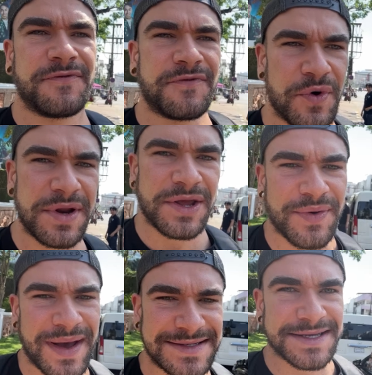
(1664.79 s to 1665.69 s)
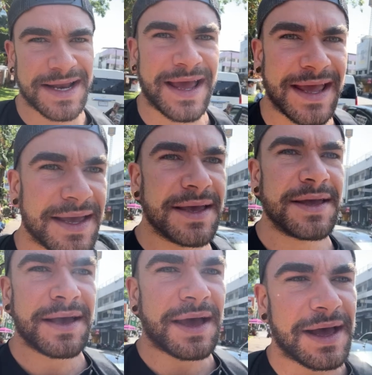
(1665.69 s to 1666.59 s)
US a night.
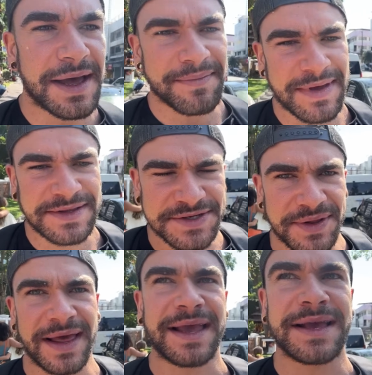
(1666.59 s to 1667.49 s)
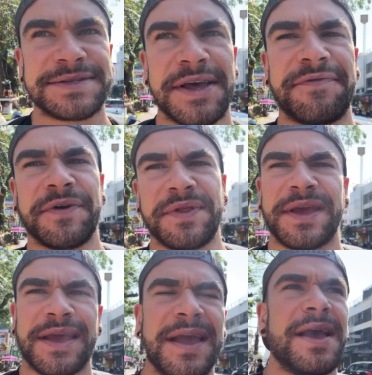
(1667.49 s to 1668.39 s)
And so, like I said, for
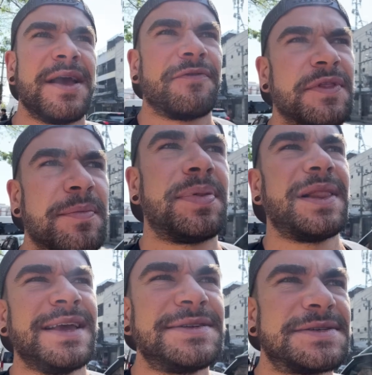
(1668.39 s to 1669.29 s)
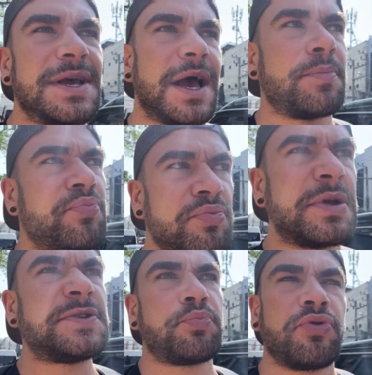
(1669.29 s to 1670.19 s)
the place,
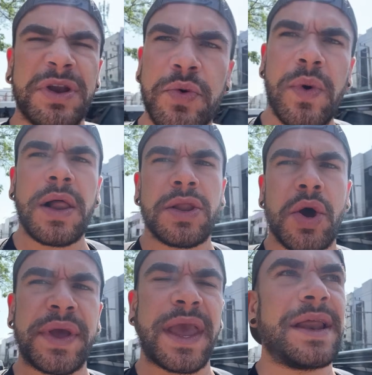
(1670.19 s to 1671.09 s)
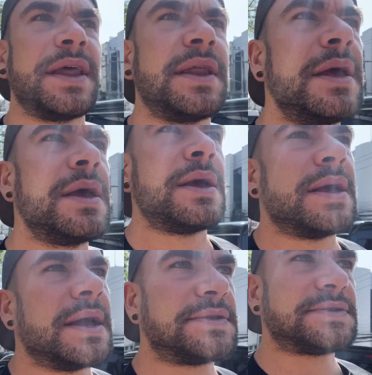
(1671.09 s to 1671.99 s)
it's pretty well located.
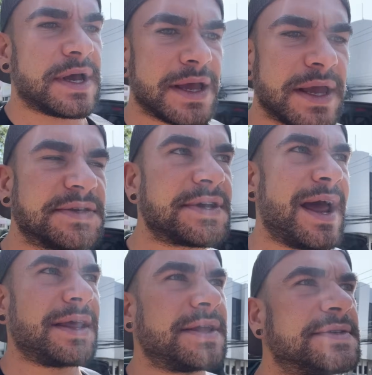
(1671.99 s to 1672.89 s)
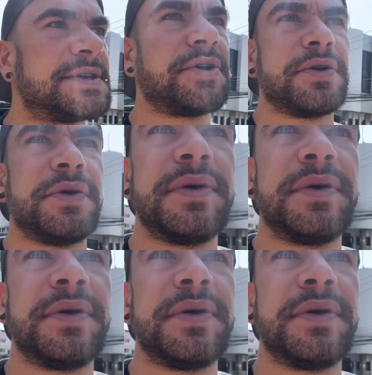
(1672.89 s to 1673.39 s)
It's I guess kind of considered